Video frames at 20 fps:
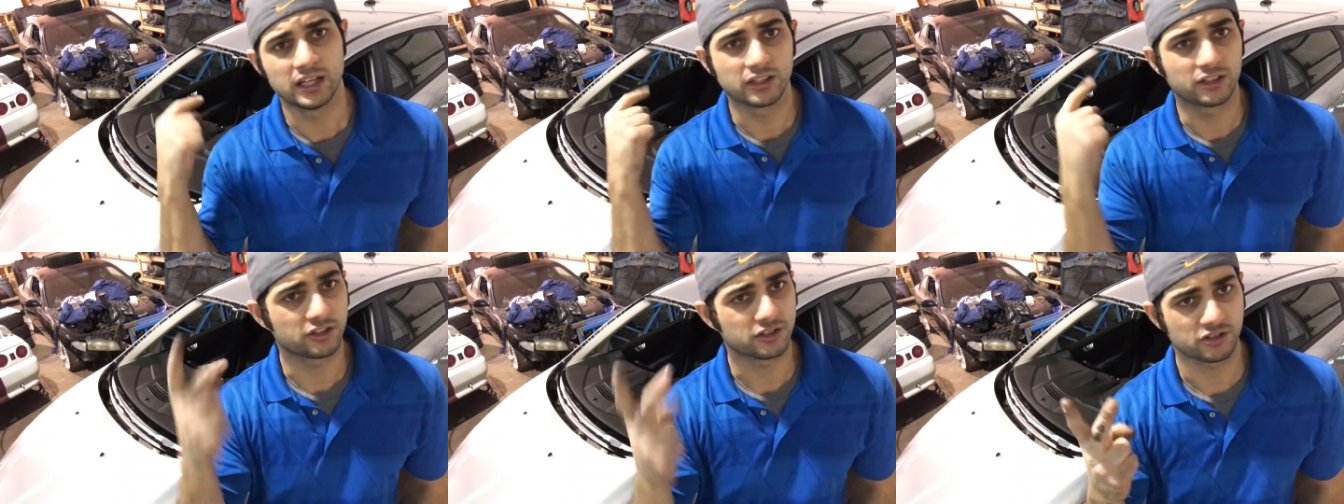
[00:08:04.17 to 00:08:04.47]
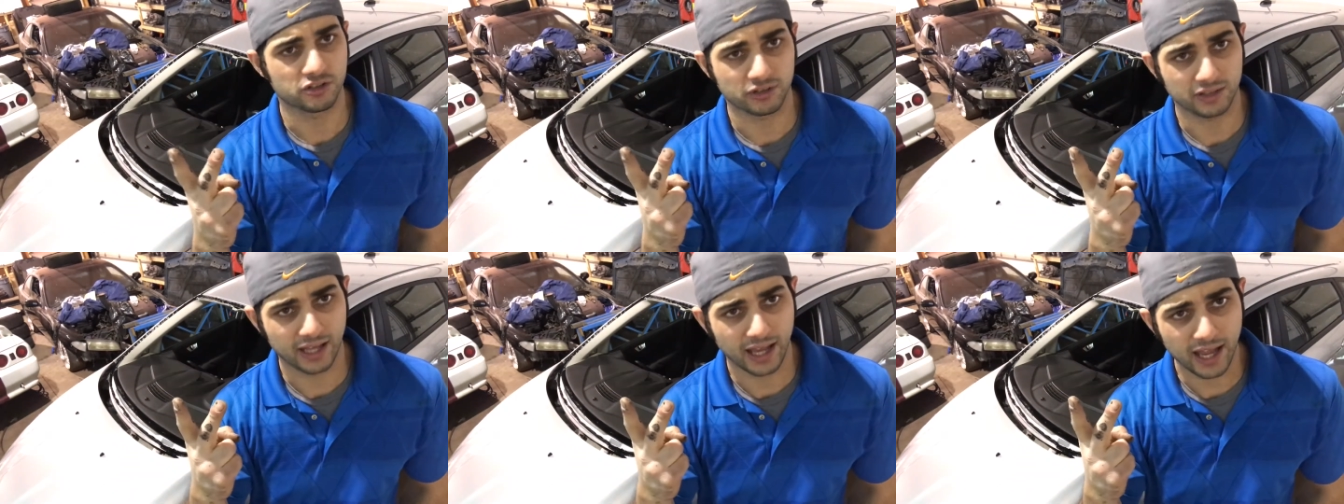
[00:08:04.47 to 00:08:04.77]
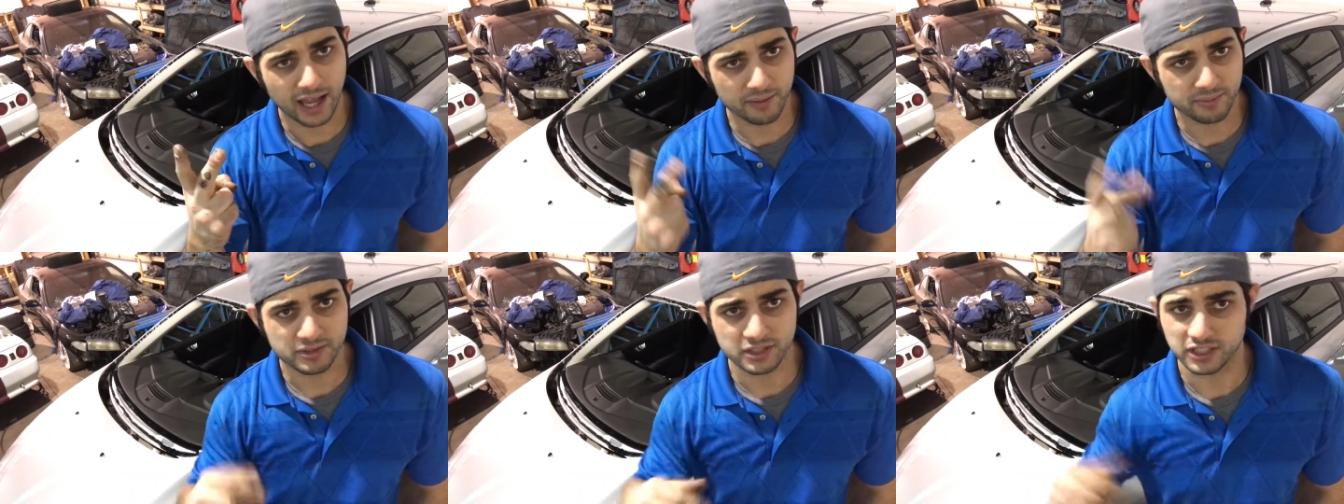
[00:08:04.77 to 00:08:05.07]
there's no
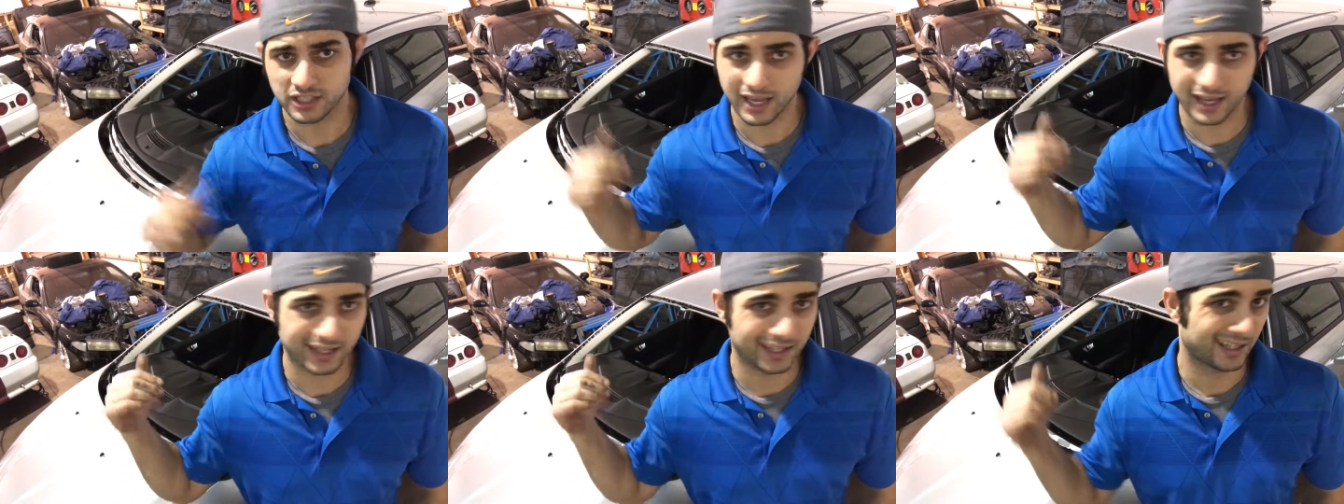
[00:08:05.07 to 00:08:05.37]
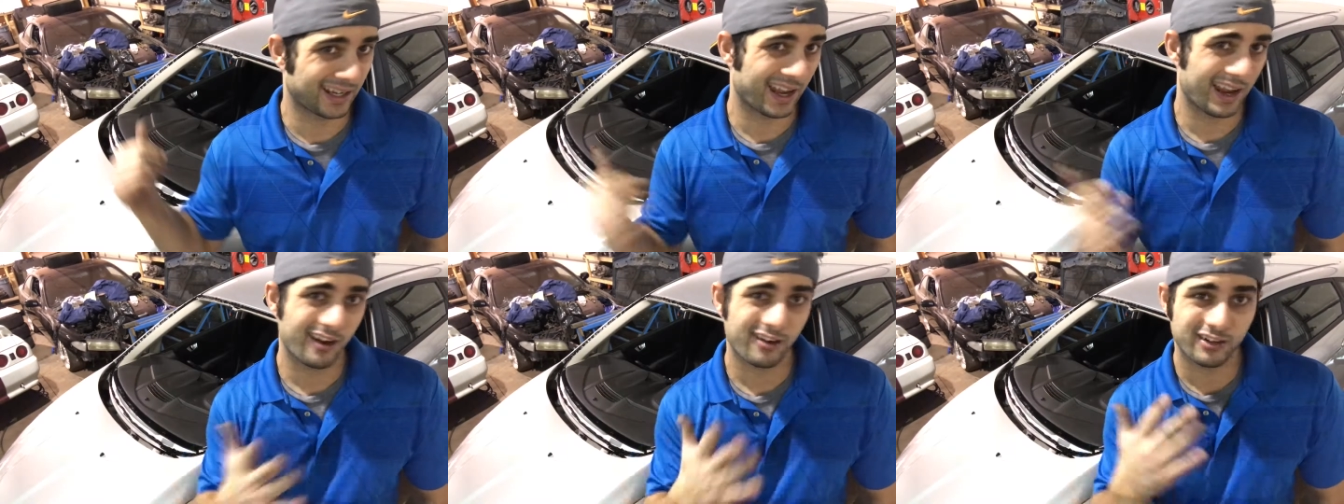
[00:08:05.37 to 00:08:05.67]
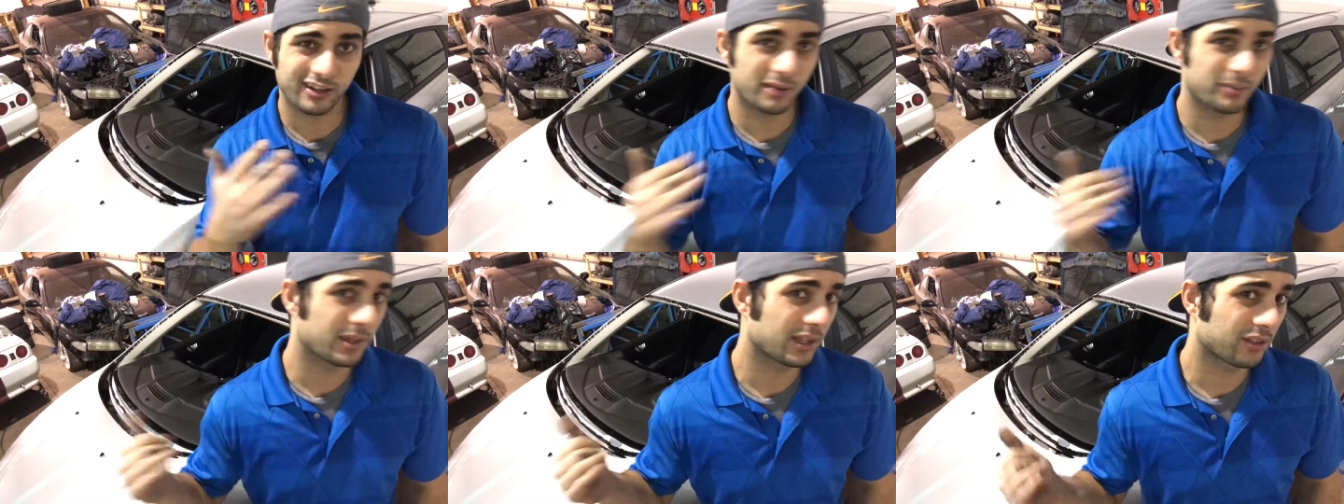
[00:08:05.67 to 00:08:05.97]
gaps, you can't get air
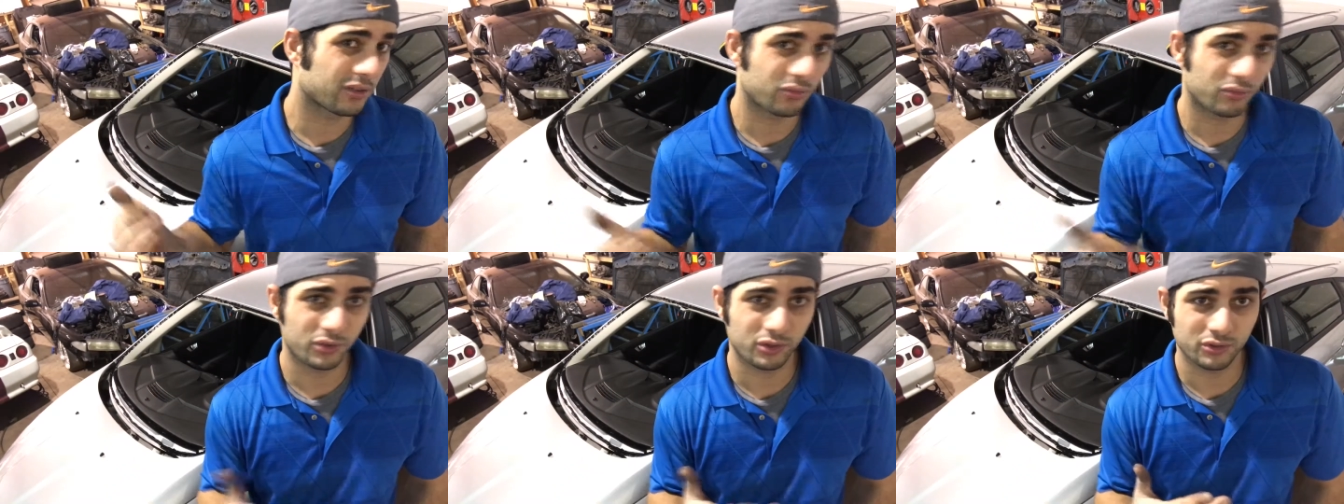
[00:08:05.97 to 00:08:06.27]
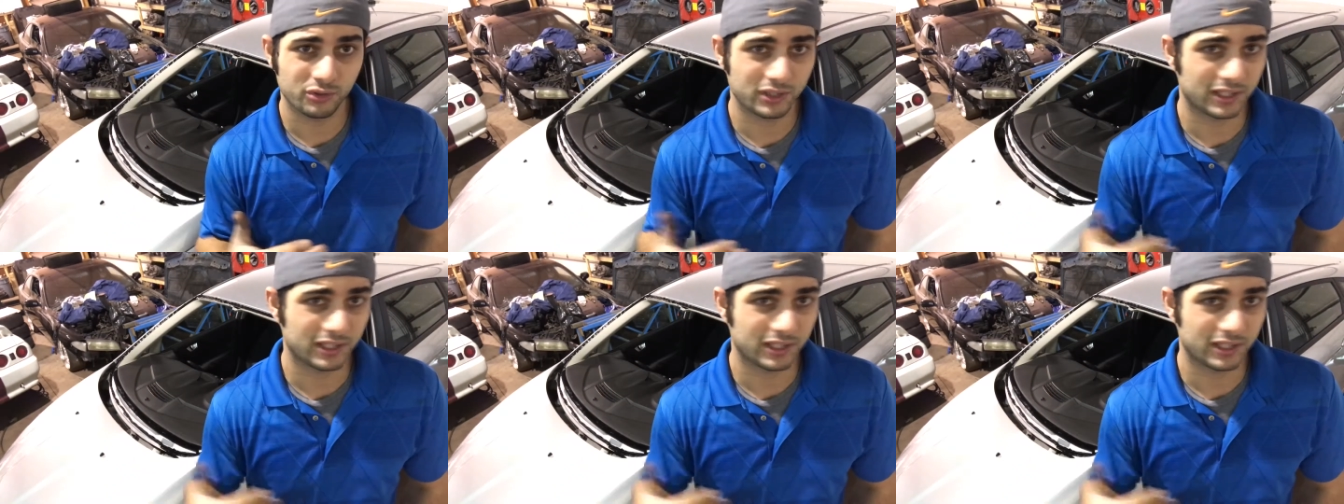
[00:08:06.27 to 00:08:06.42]
coming through,